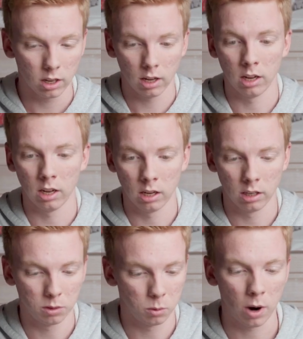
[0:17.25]

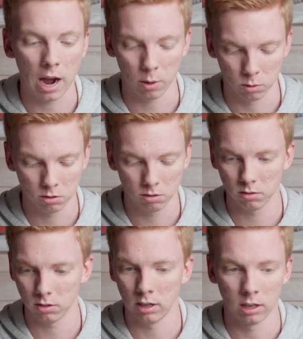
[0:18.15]
Wow.
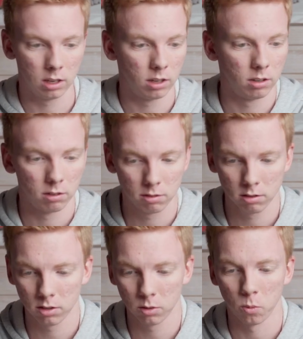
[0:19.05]

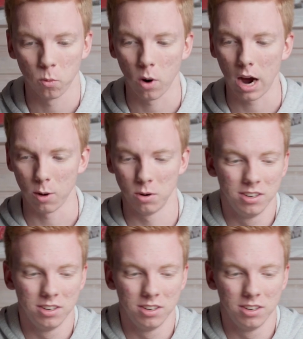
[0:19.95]
Wow.